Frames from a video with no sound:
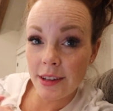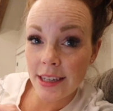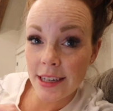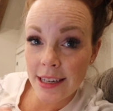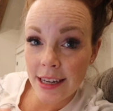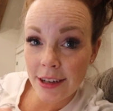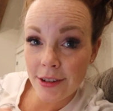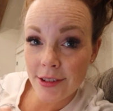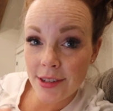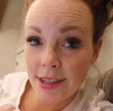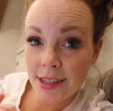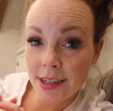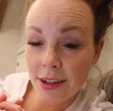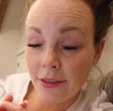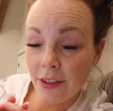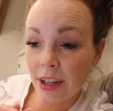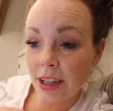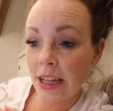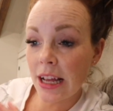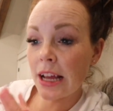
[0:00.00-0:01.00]
details and
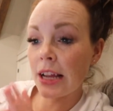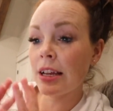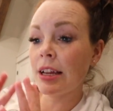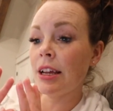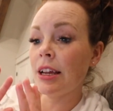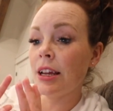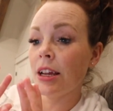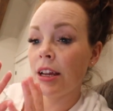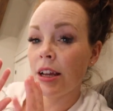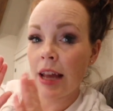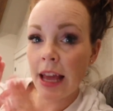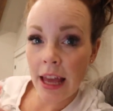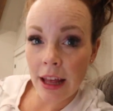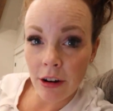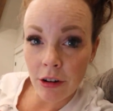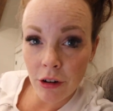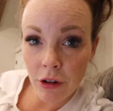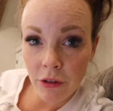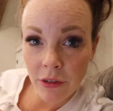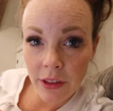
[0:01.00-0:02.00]
stuff like that, head
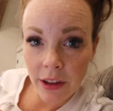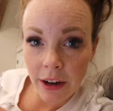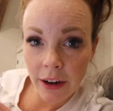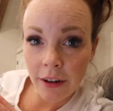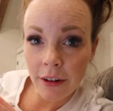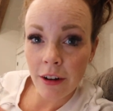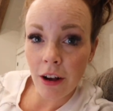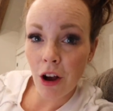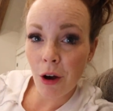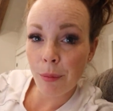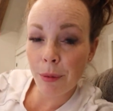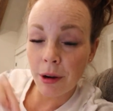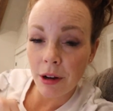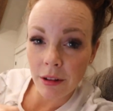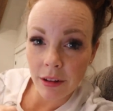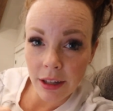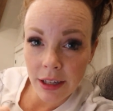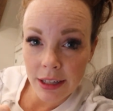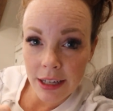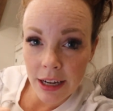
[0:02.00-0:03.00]
on over there. I'll put a
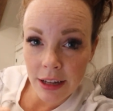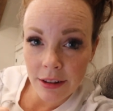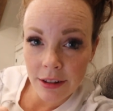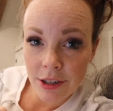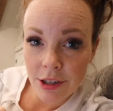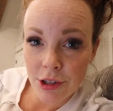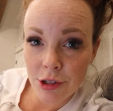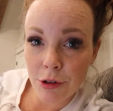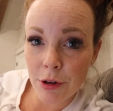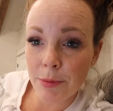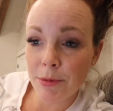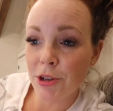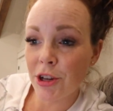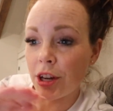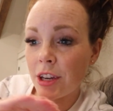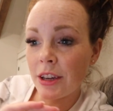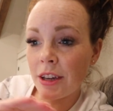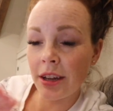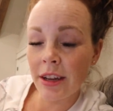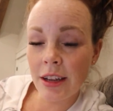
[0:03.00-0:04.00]
link down in the
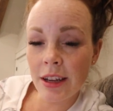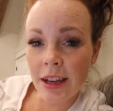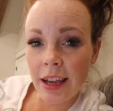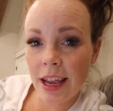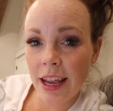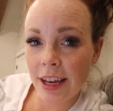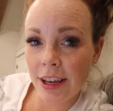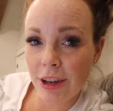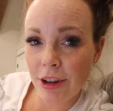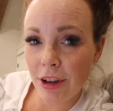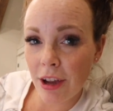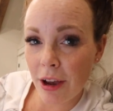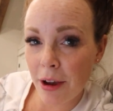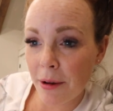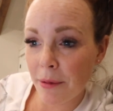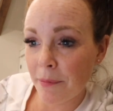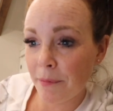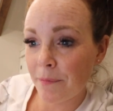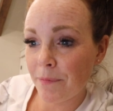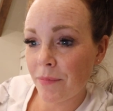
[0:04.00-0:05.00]
description,
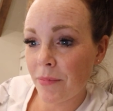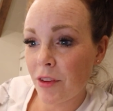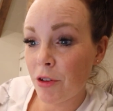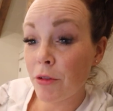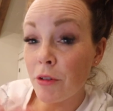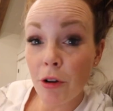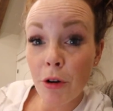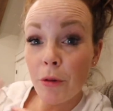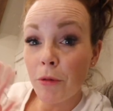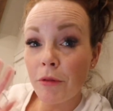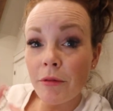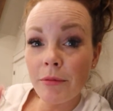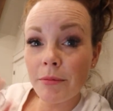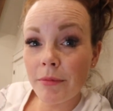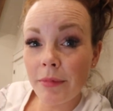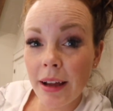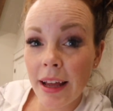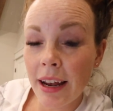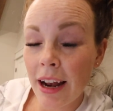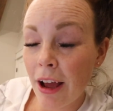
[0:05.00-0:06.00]
and you can go,
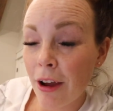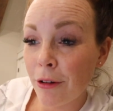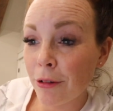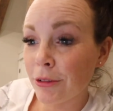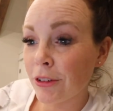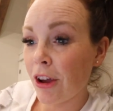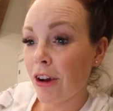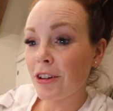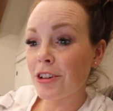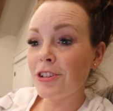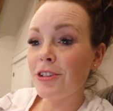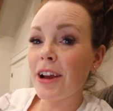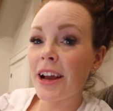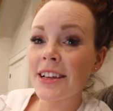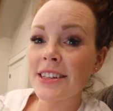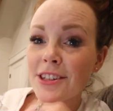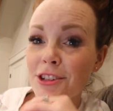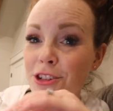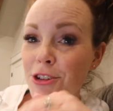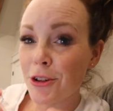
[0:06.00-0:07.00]
and I will talk to you
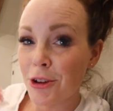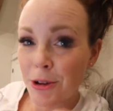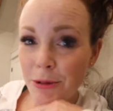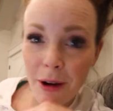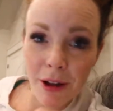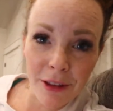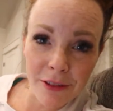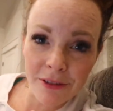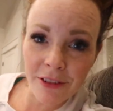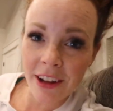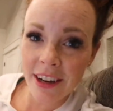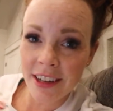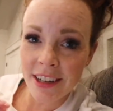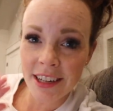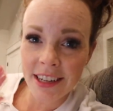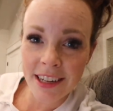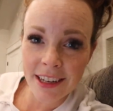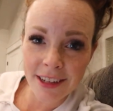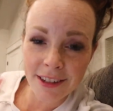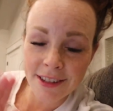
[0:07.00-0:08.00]
guys and show you all the fun
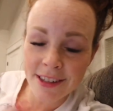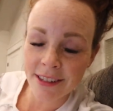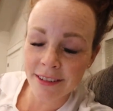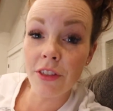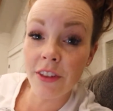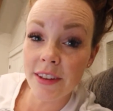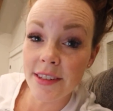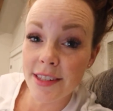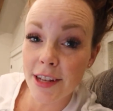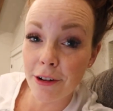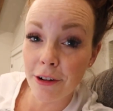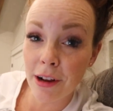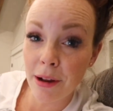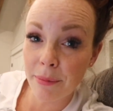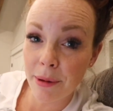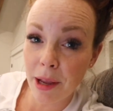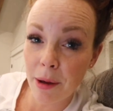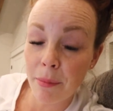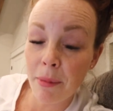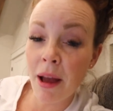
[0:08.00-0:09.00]
details and things that are
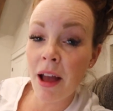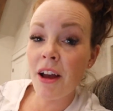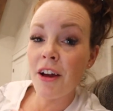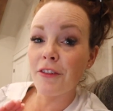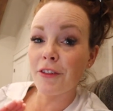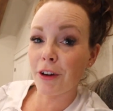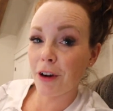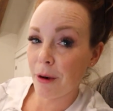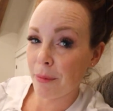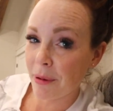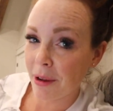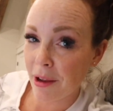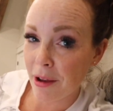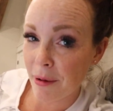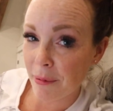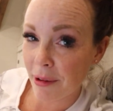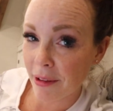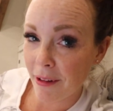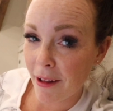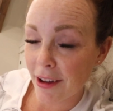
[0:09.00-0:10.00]
coming up for up and
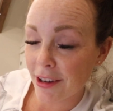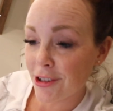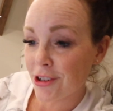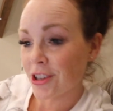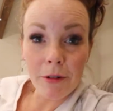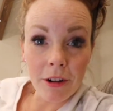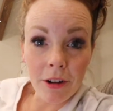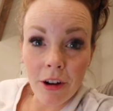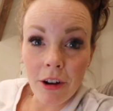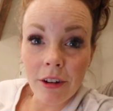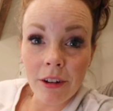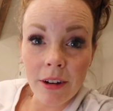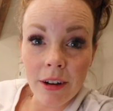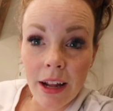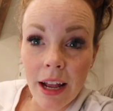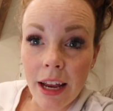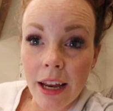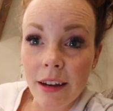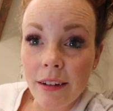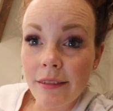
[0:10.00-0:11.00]
coming launch. We're gonna call it a
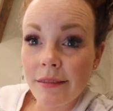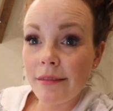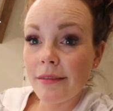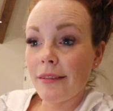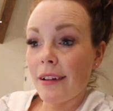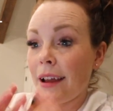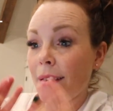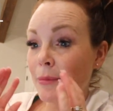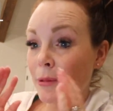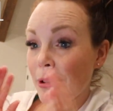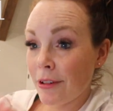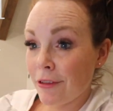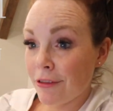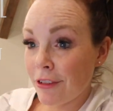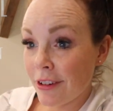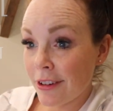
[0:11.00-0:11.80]
night. I'm gonna